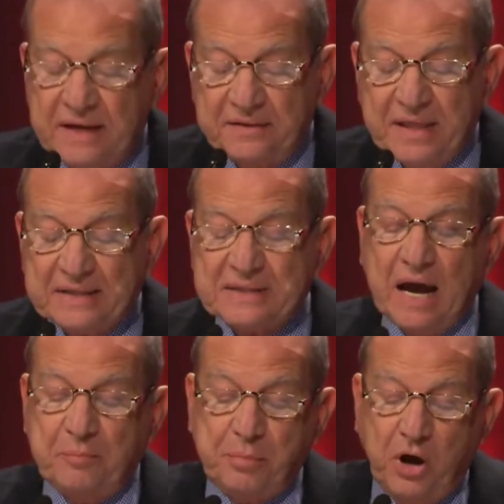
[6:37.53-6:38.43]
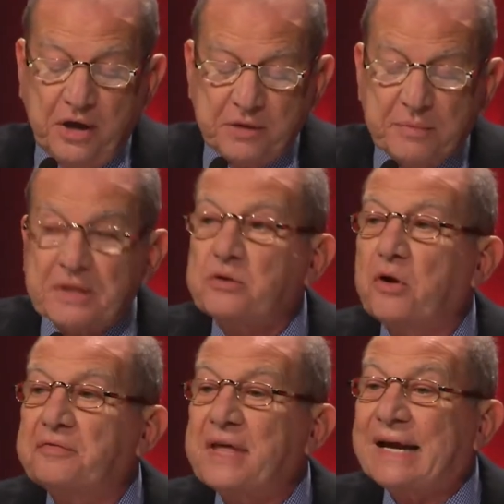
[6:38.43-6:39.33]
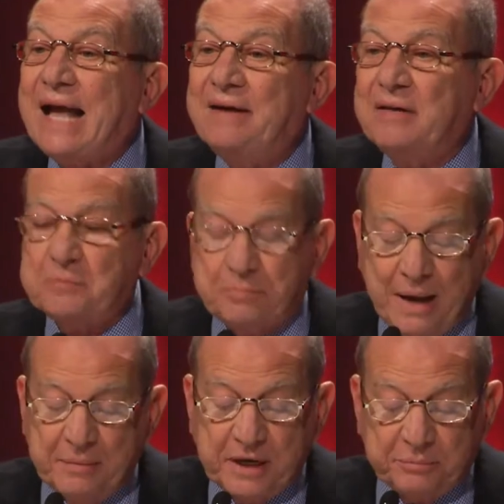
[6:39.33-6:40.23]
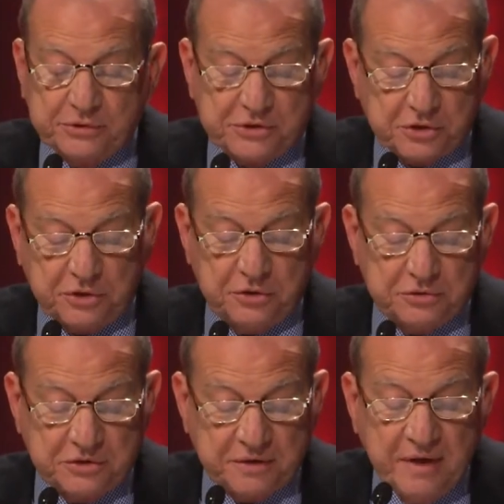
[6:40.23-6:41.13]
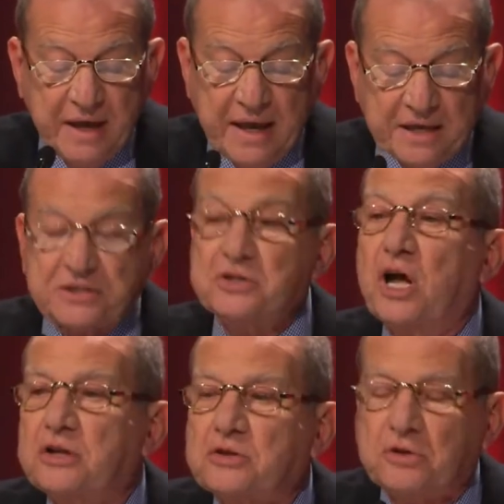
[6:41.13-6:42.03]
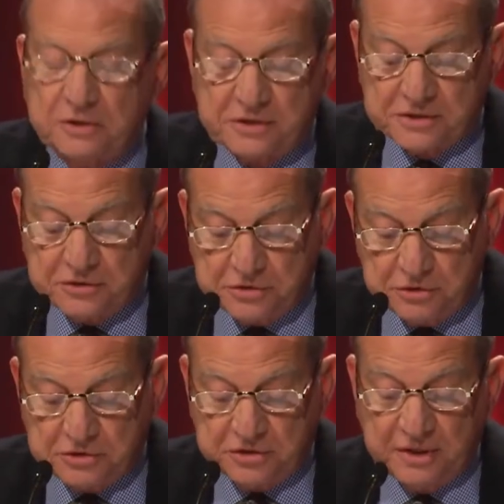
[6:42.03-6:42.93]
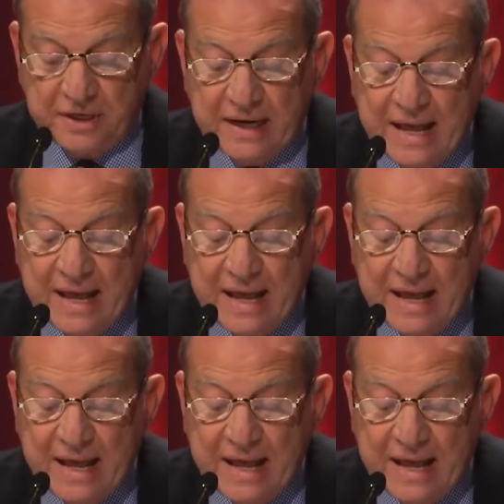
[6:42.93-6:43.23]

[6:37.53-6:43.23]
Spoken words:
that the appointment of the current public prosecutor is not constitutional,